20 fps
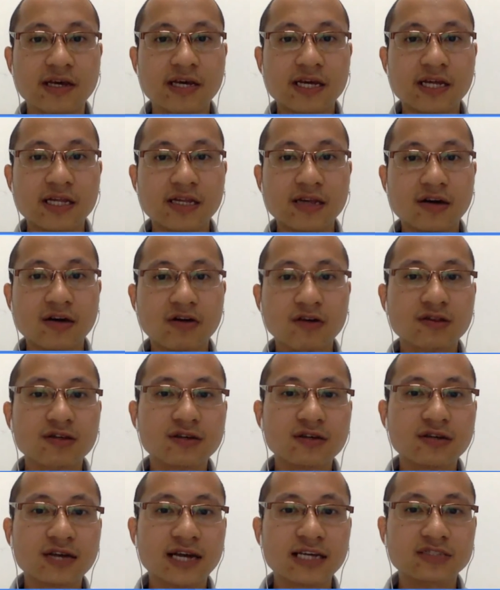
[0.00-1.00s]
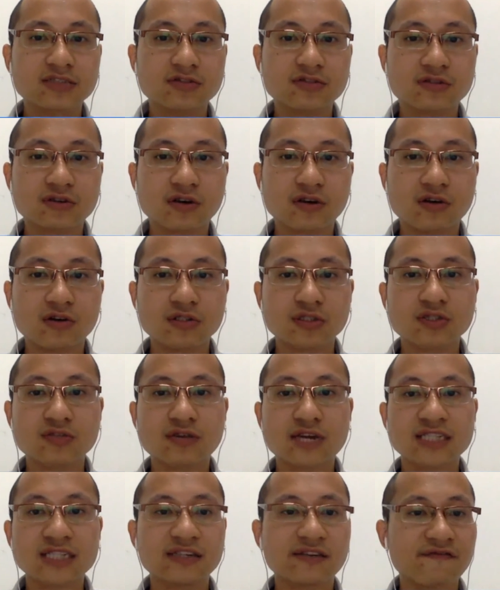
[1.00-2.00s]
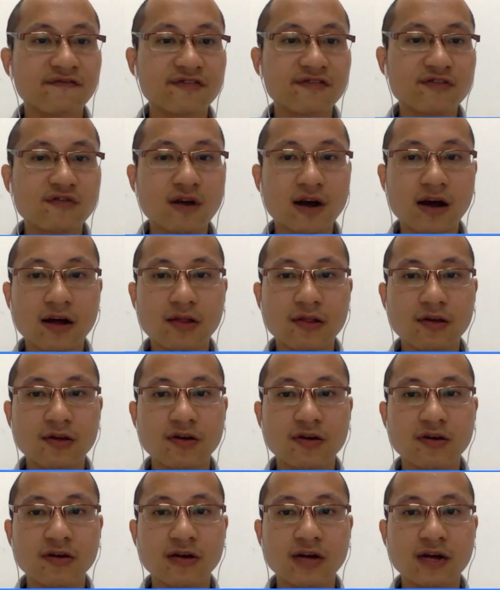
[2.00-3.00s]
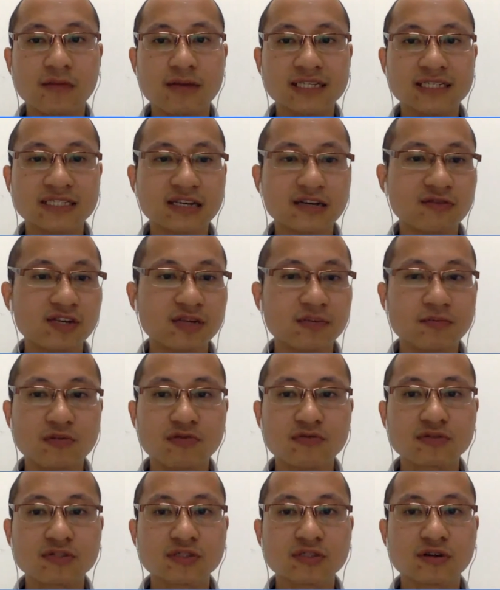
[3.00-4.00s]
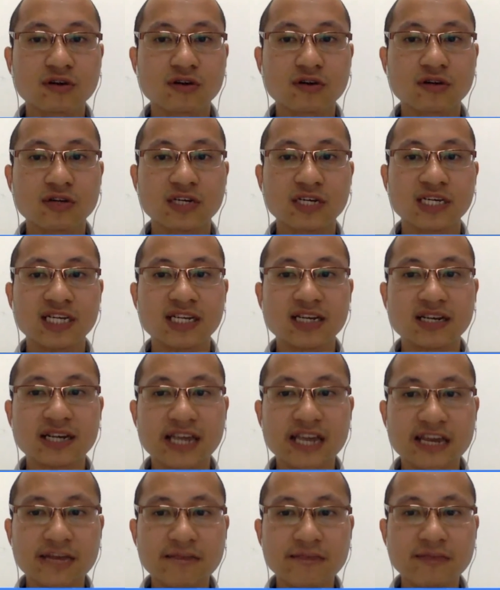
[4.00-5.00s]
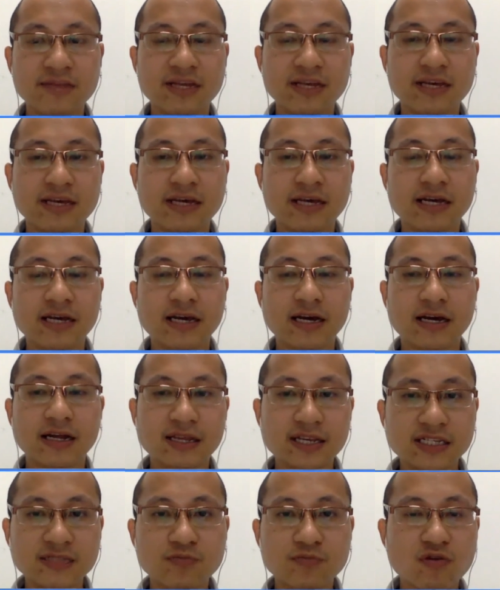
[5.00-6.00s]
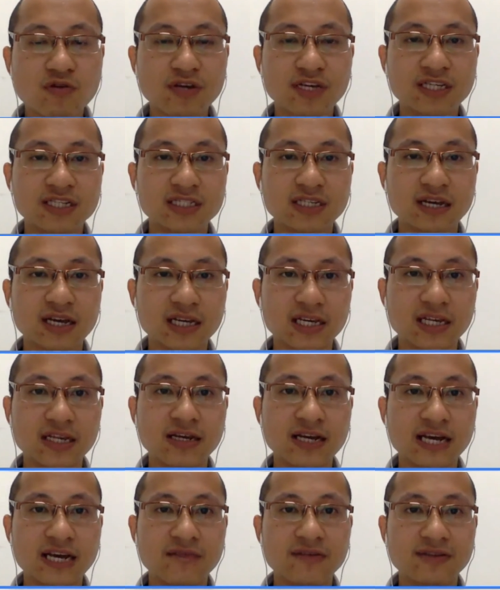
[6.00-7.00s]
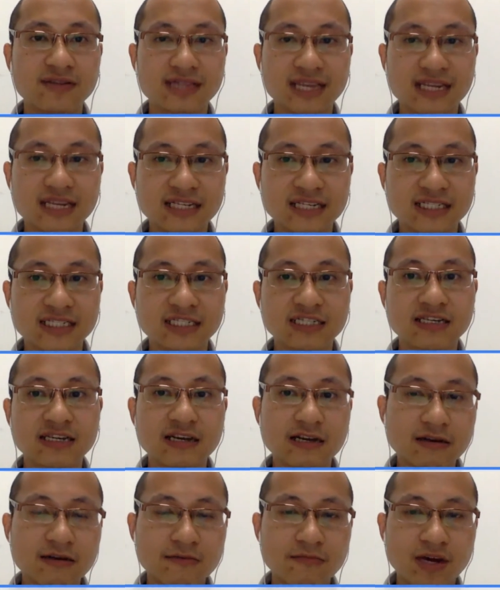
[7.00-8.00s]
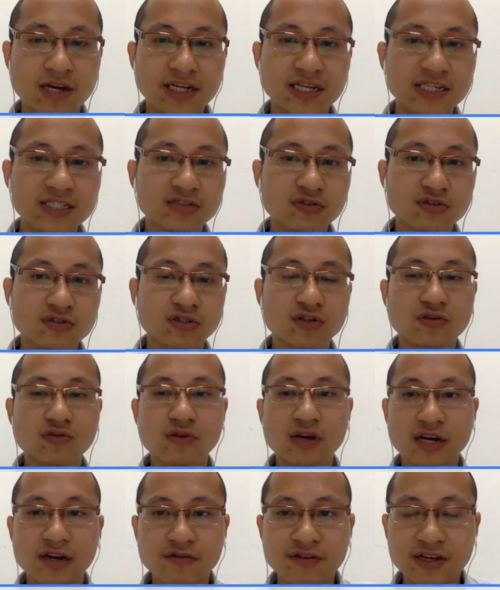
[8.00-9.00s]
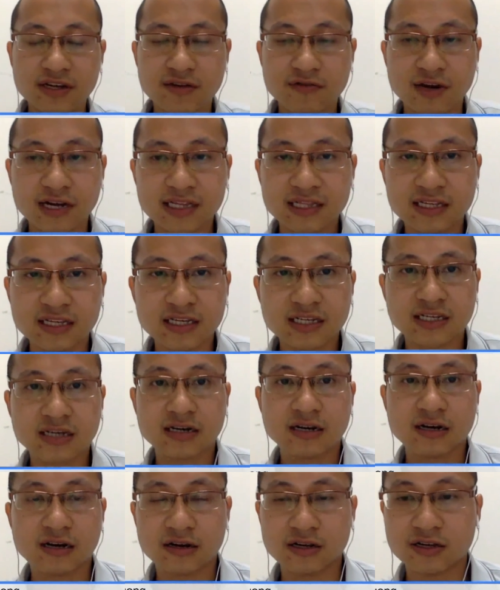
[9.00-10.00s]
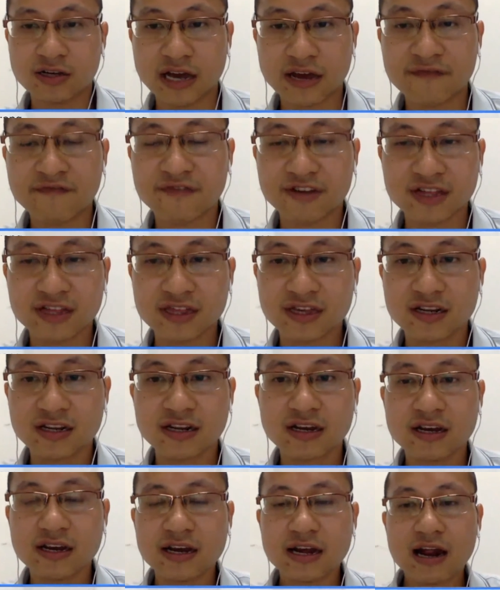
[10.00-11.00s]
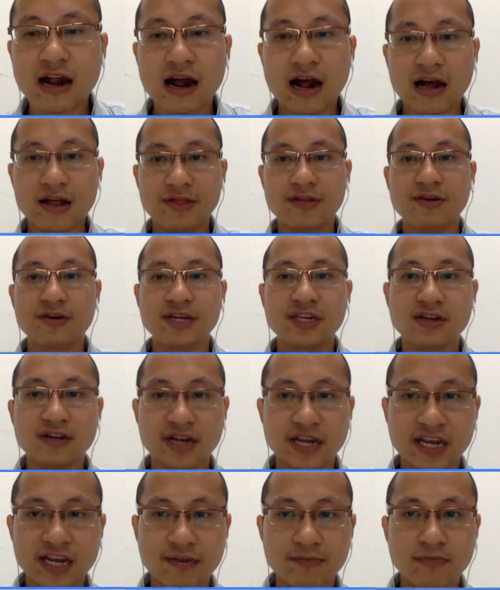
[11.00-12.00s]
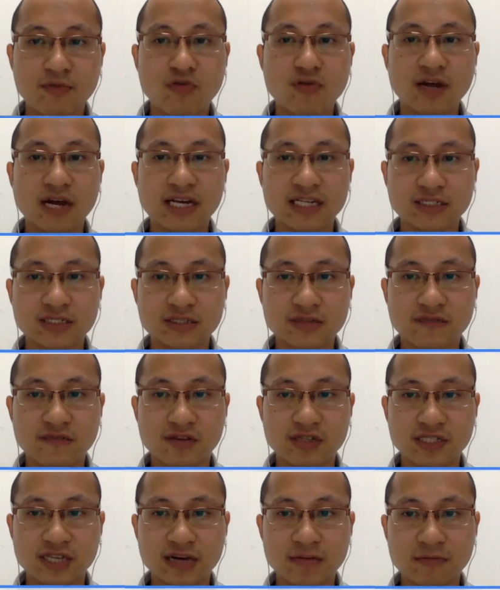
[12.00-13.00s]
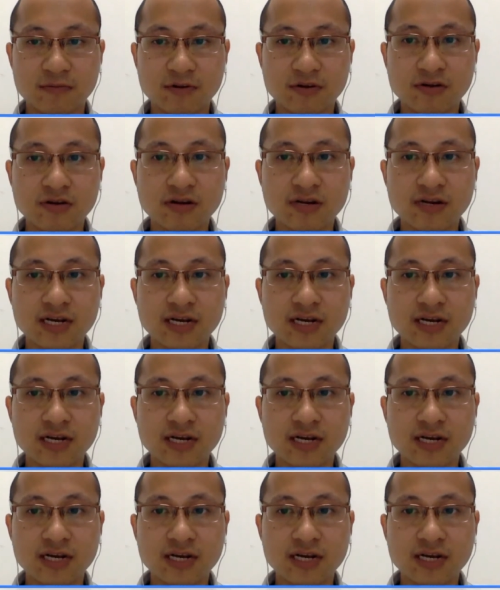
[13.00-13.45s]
The author has also has a few other best-selling books on the inner game. This book is the inner game of tennis, but he's also have written other inner game book, as for example,